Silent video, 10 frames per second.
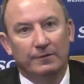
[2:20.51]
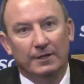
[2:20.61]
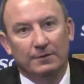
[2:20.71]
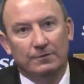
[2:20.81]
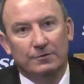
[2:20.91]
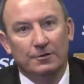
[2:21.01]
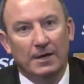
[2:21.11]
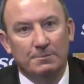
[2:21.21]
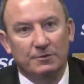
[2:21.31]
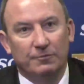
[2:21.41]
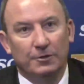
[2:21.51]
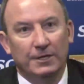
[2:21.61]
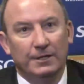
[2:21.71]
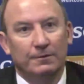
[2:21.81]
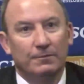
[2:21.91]
get 2 games of
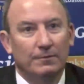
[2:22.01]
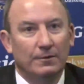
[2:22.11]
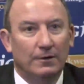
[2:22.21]
footy in